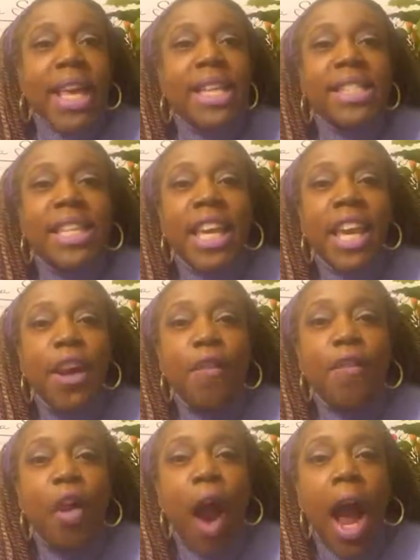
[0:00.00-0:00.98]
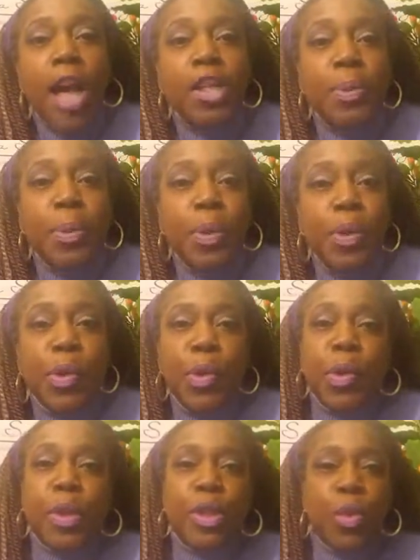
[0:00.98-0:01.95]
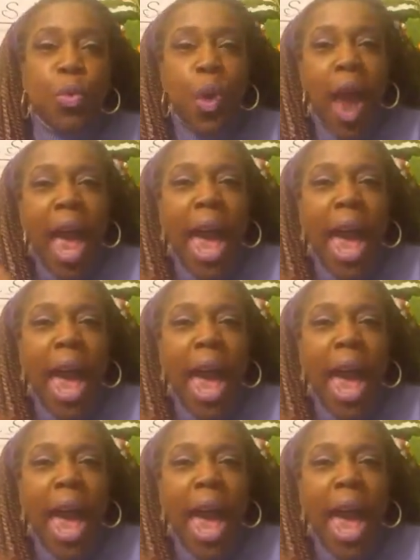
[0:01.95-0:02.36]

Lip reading: It's geared for entrepreneurs who are